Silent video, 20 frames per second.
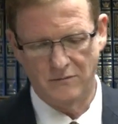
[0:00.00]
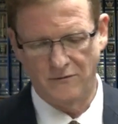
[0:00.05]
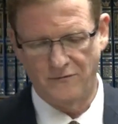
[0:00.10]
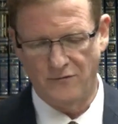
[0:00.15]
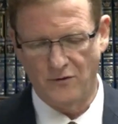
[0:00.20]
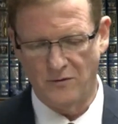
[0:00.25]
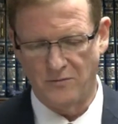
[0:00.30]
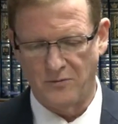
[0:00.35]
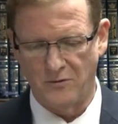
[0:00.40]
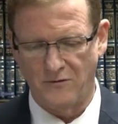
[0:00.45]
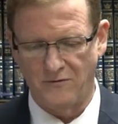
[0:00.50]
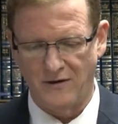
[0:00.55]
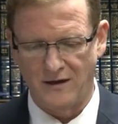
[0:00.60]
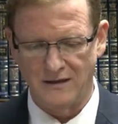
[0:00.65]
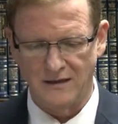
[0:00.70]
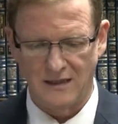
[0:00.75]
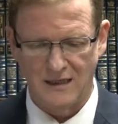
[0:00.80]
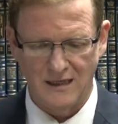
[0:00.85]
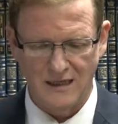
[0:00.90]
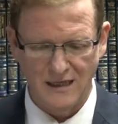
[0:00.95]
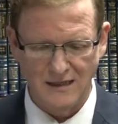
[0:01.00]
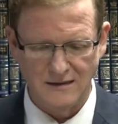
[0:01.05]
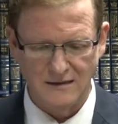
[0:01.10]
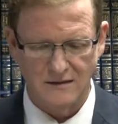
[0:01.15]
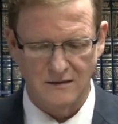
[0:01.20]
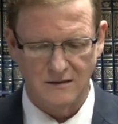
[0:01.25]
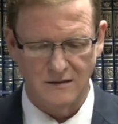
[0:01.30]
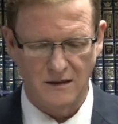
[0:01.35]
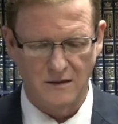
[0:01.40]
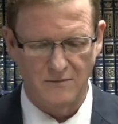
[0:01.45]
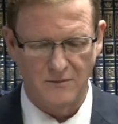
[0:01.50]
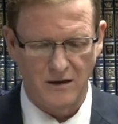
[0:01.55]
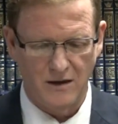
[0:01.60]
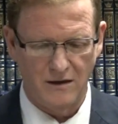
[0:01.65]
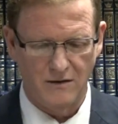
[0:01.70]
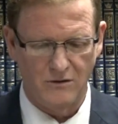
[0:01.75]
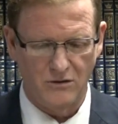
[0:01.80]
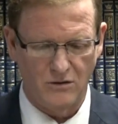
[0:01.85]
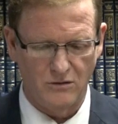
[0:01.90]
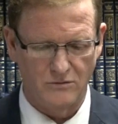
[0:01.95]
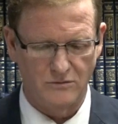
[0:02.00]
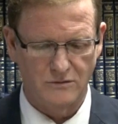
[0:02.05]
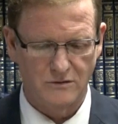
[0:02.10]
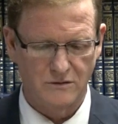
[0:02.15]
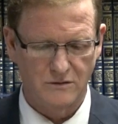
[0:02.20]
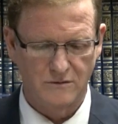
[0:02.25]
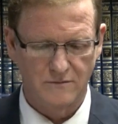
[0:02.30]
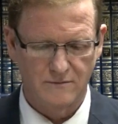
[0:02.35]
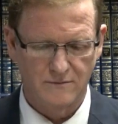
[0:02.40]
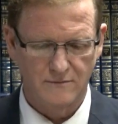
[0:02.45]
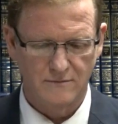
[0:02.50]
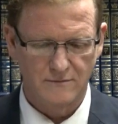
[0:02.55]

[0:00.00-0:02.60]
Before providing an answer, the Gemara notes,